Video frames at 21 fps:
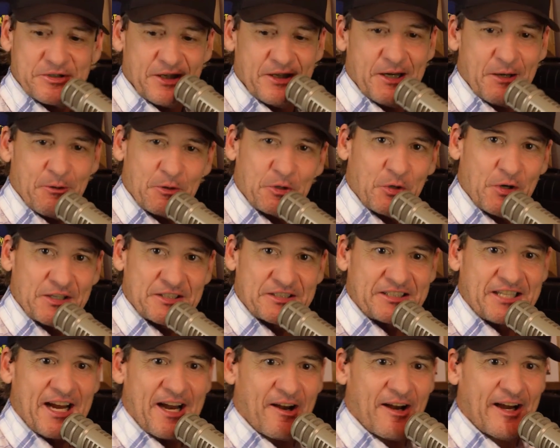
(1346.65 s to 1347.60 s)
we're sitting here with Chris
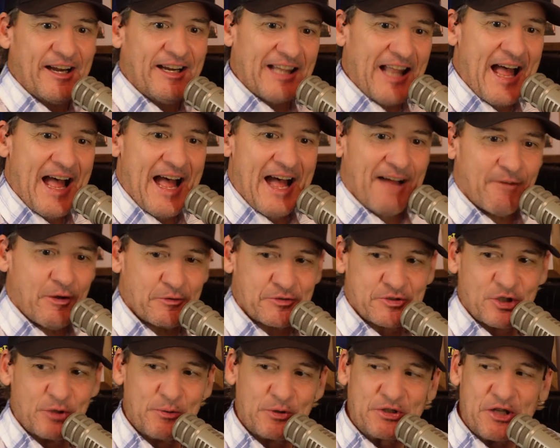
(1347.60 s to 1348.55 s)
Terry live on
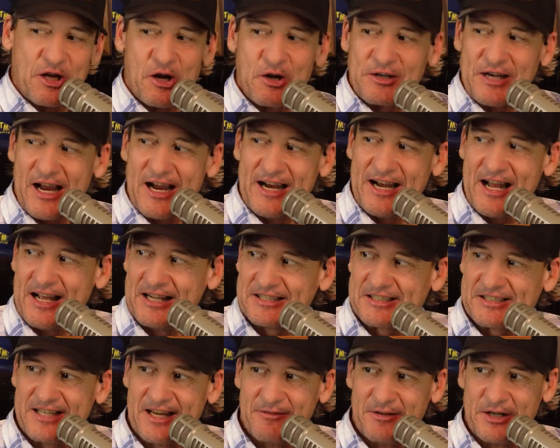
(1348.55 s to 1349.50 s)
SuperTalk
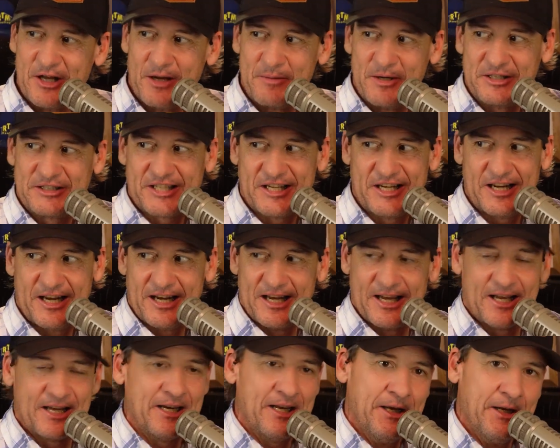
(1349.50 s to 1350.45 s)
99.7
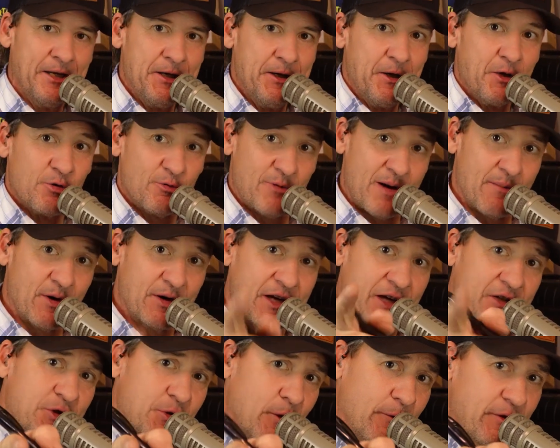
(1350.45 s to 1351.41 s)
WTN. Remember to
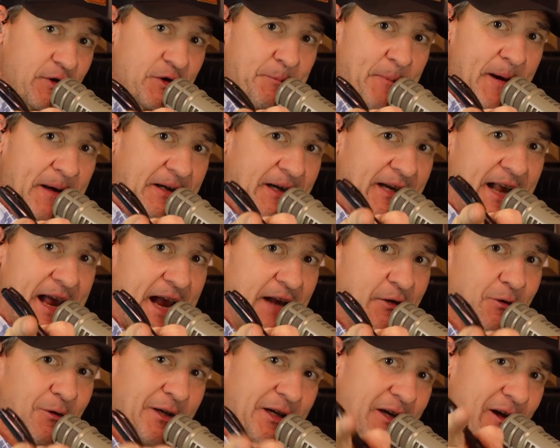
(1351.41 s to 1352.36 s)
get your roof inspected
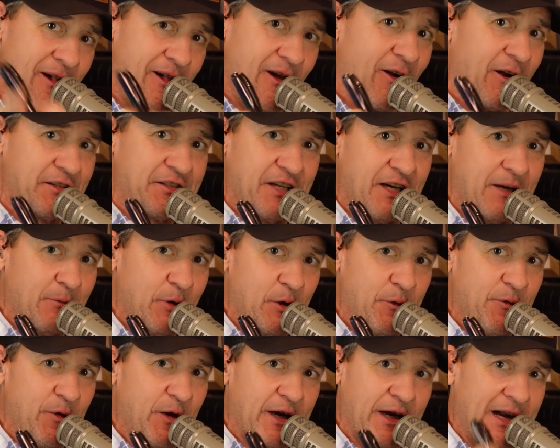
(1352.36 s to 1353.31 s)
annually. Call RTM
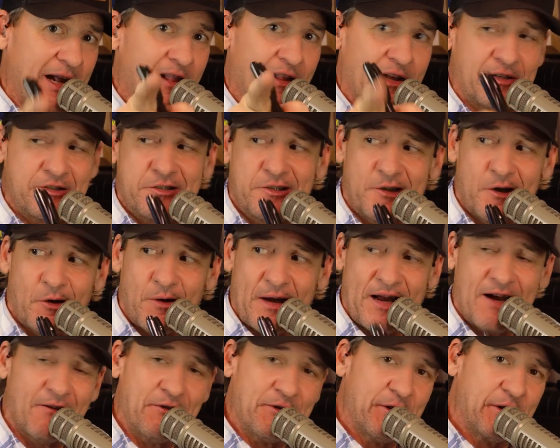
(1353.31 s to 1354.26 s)
Roofing, and I'll let you know
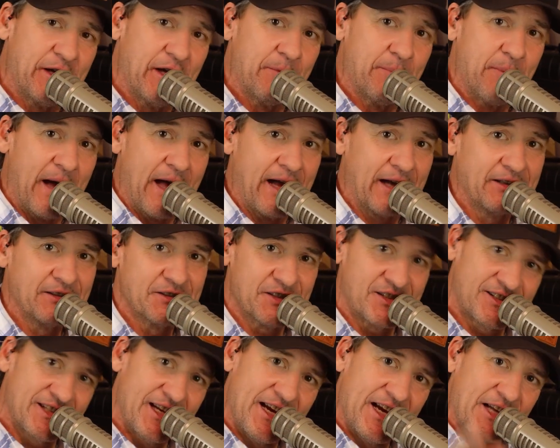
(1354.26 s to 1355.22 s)
how when you get back.
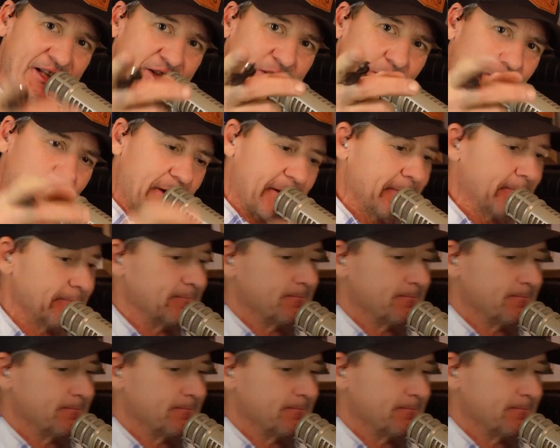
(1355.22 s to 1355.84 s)
See you in 3.